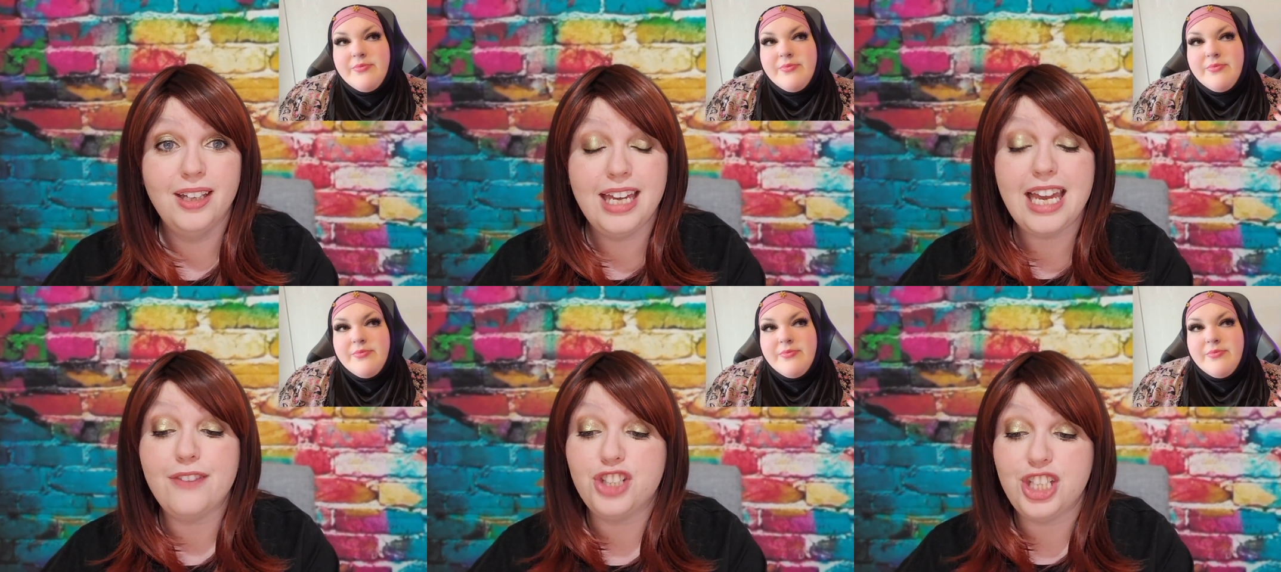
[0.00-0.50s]

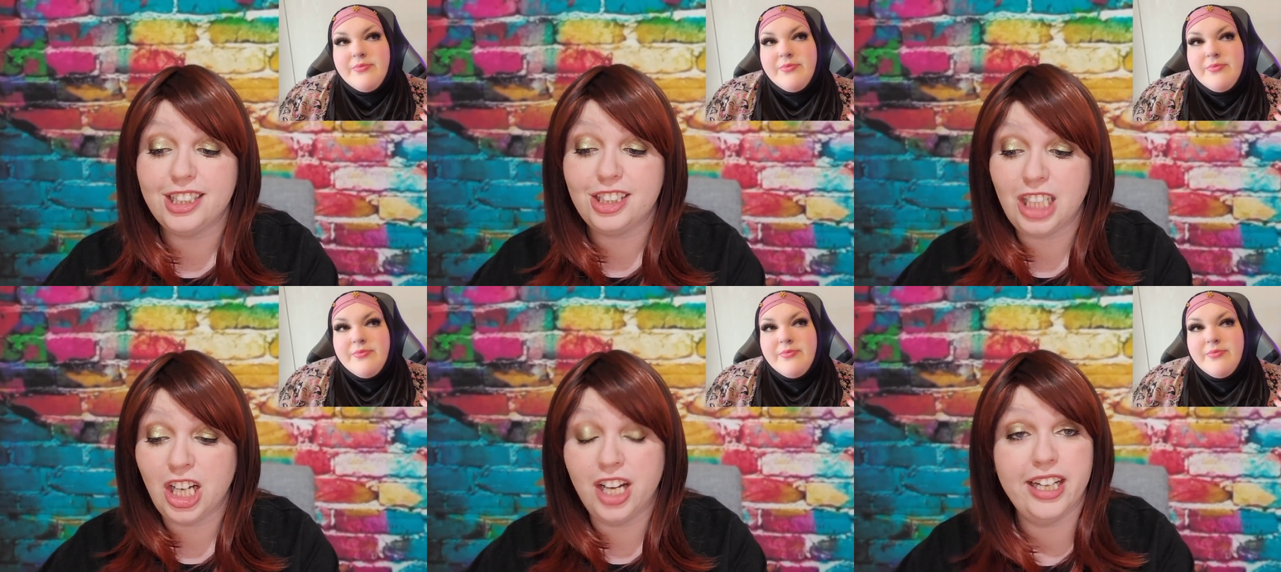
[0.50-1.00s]
Speaker 1: If
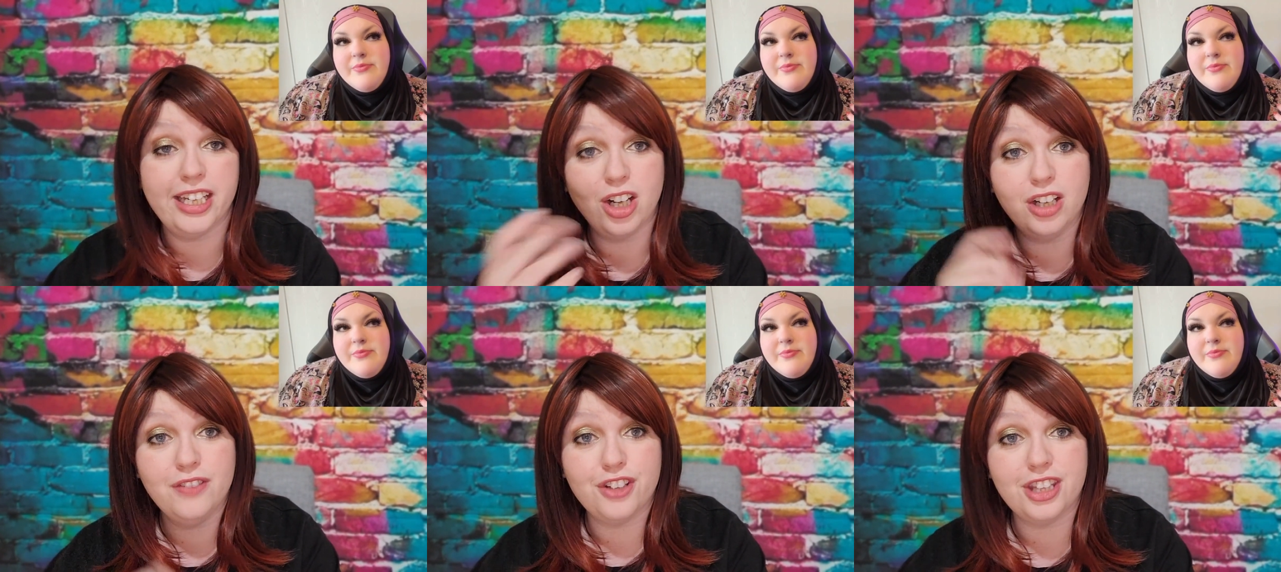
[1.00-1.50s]
she's turning
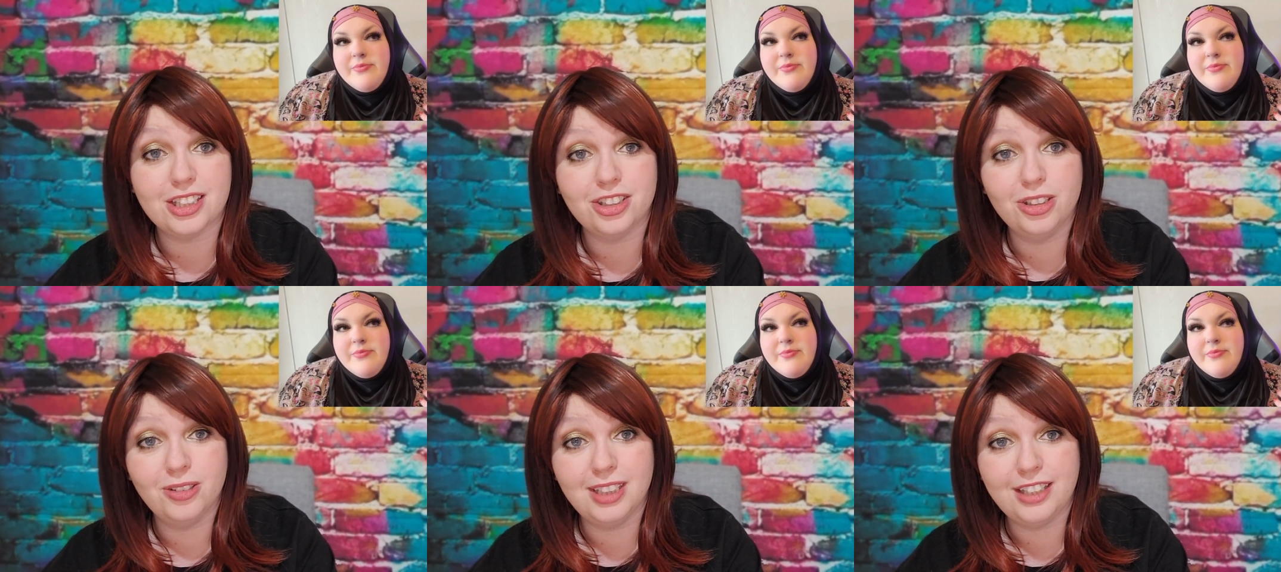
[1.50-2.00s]
over this
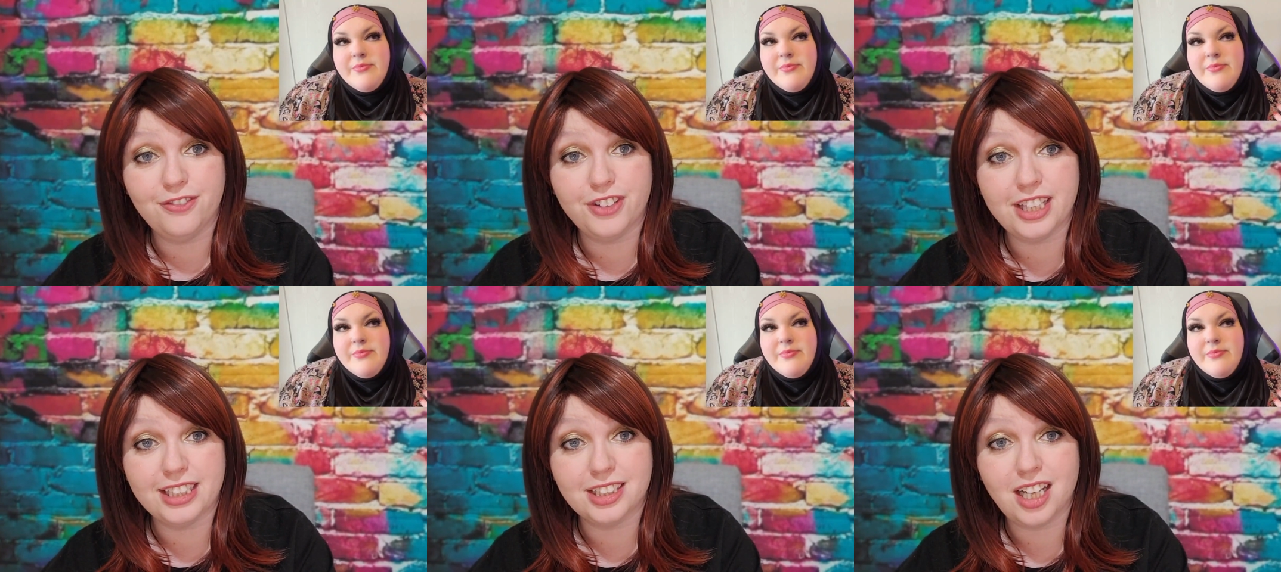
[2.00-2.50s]
new leaf for
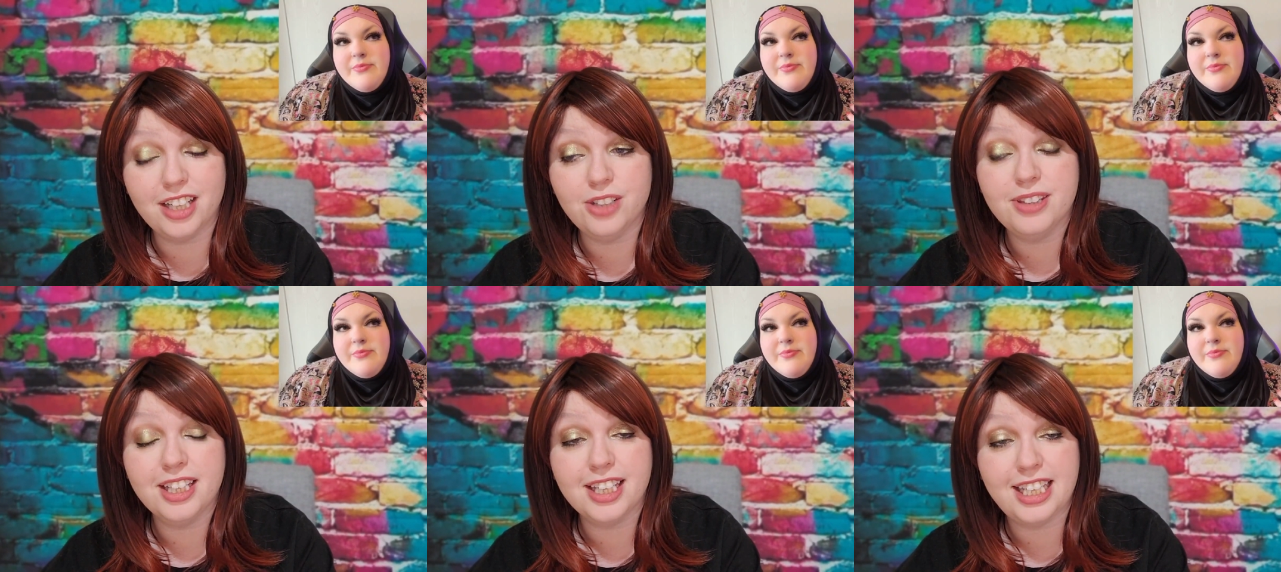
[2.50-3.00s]
this guy,
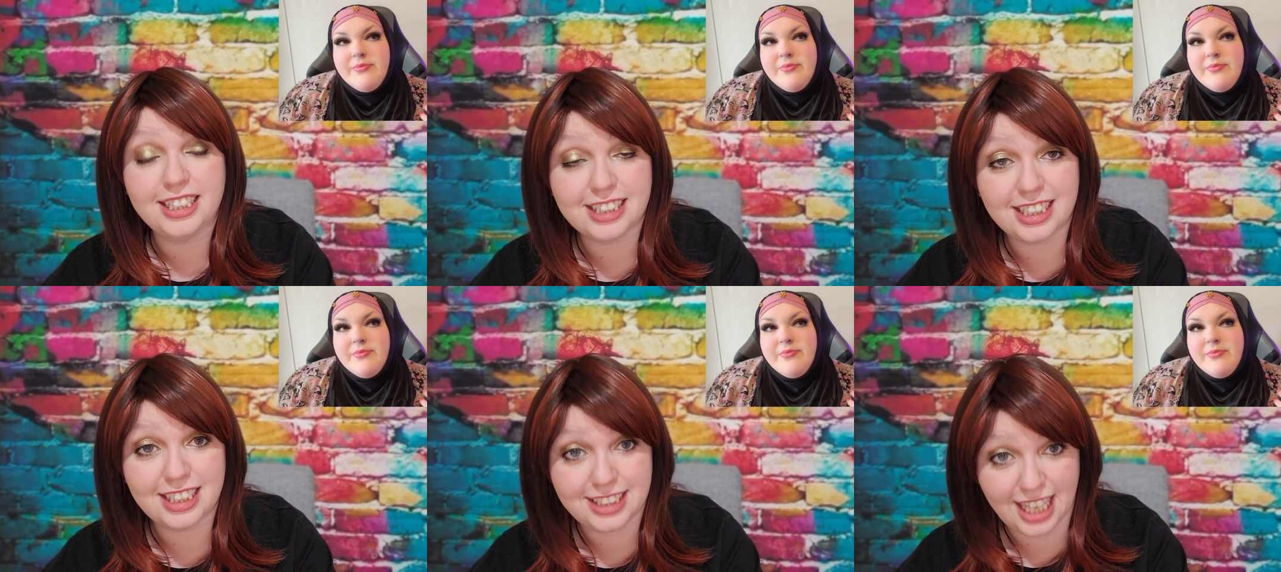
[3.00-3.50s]
you think he's
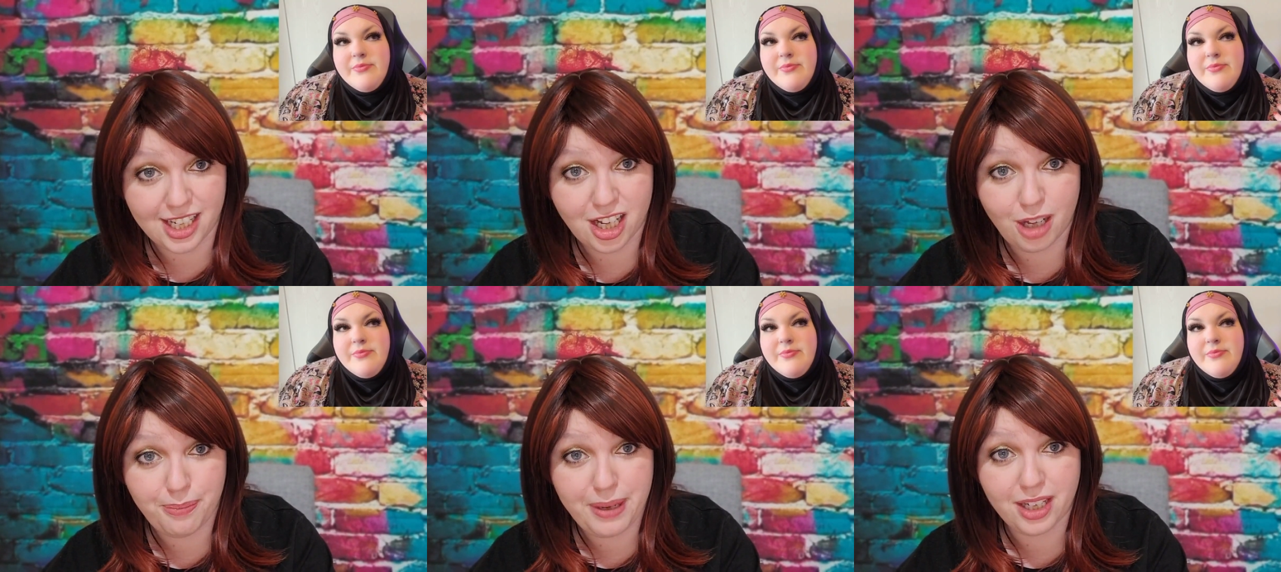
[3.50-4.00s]
going to take
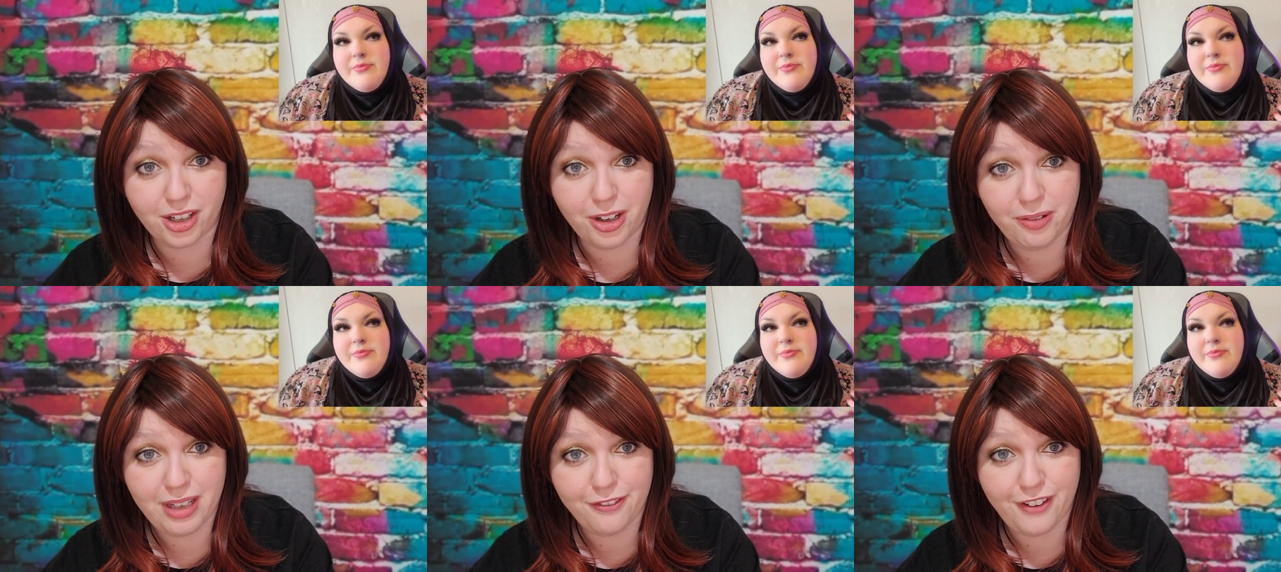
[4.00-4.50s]
her being on
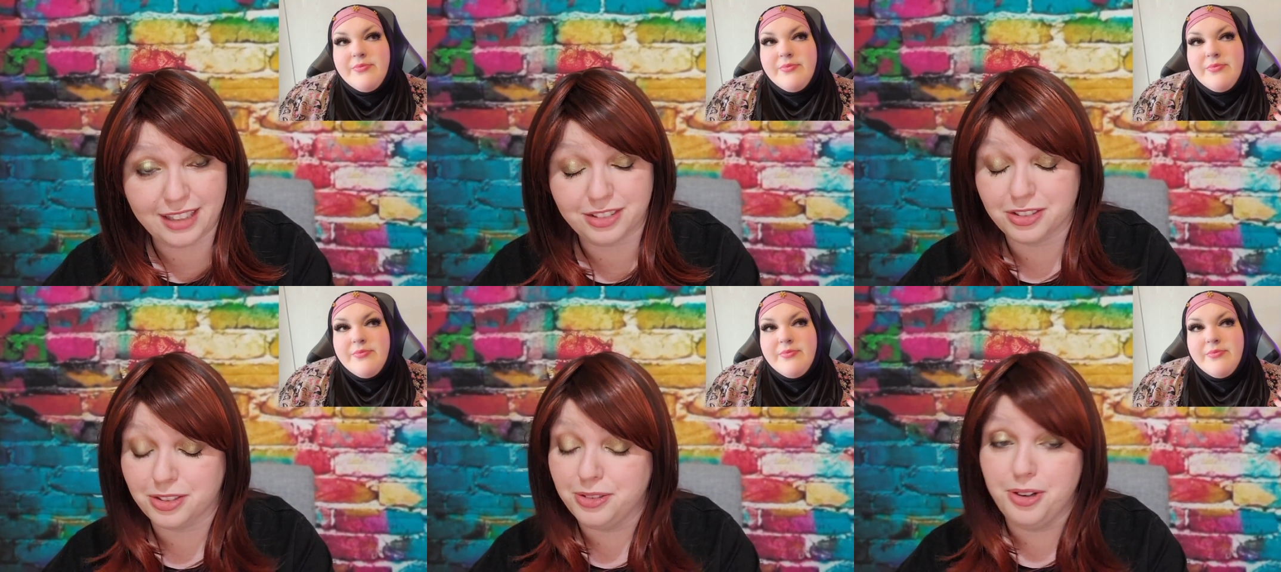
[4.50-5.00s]

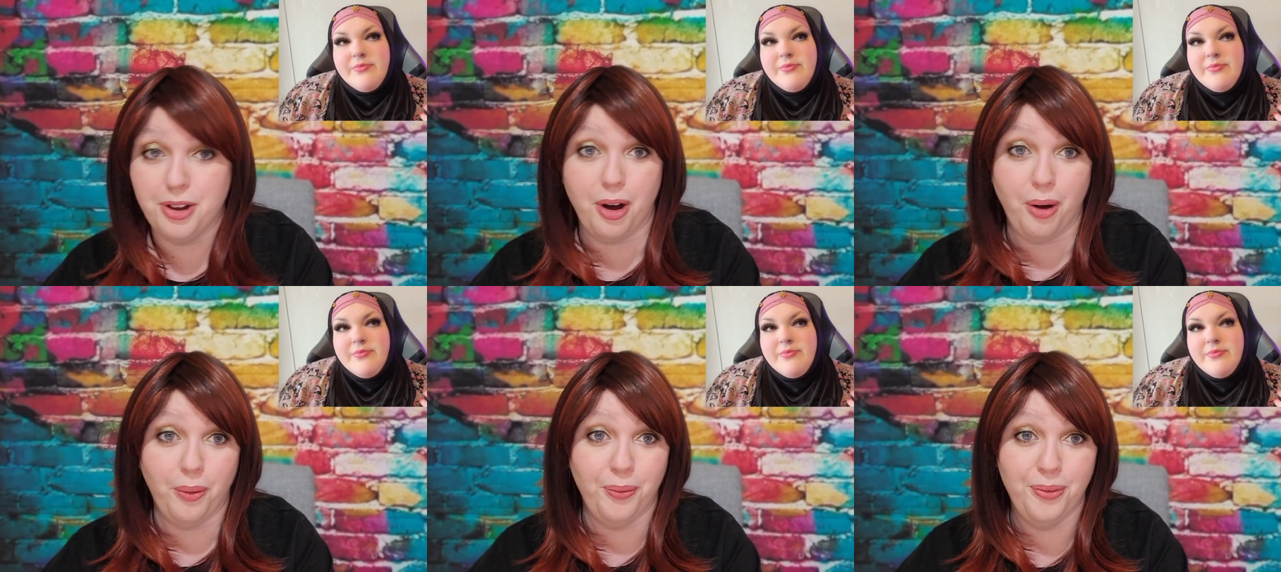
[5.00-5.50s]
OnlyFans?
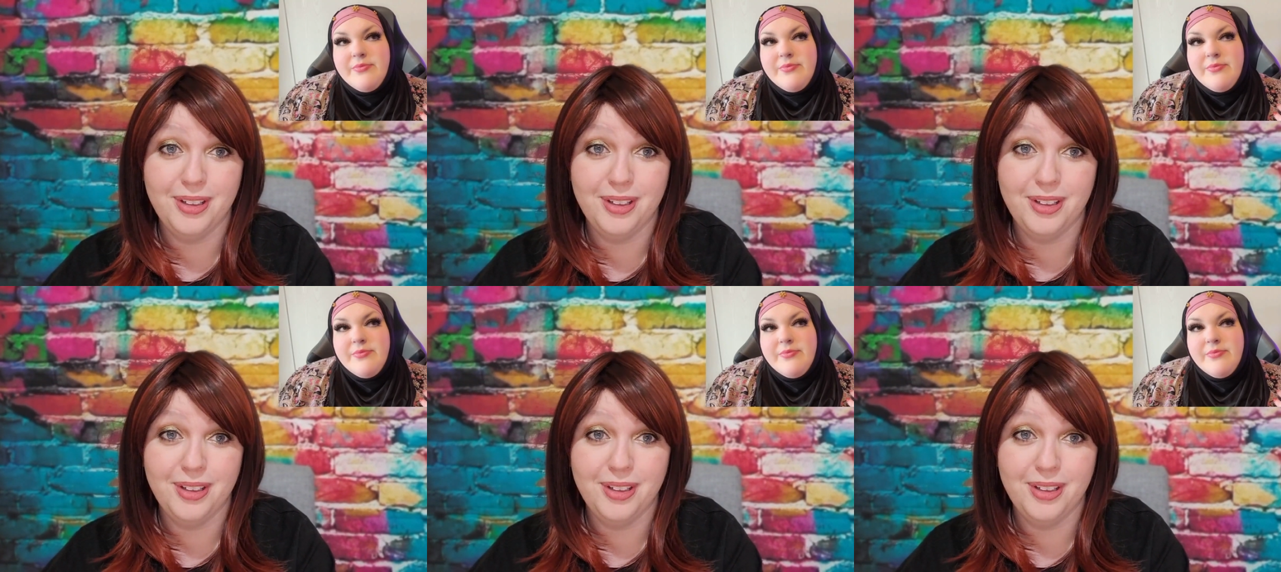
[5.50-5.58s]
No.